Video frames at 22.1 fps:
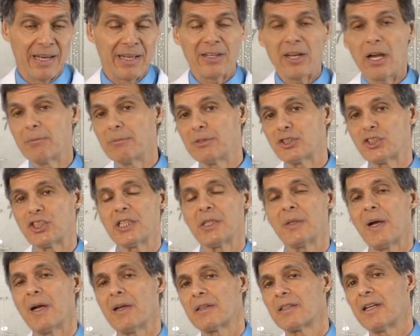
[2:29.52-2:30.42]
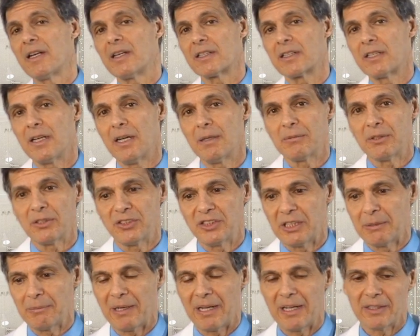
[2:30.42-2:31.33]
Now, meschinohealth.com, you'll
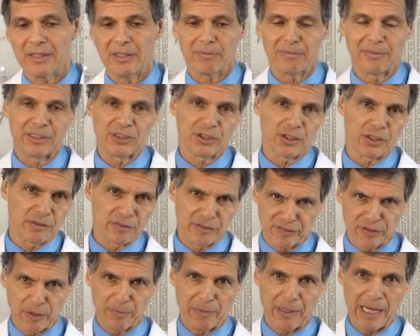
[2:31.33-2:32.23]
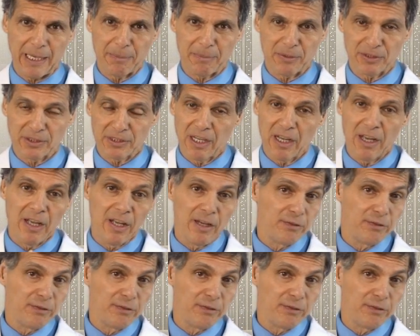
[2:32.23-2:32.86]
see my other research review papers,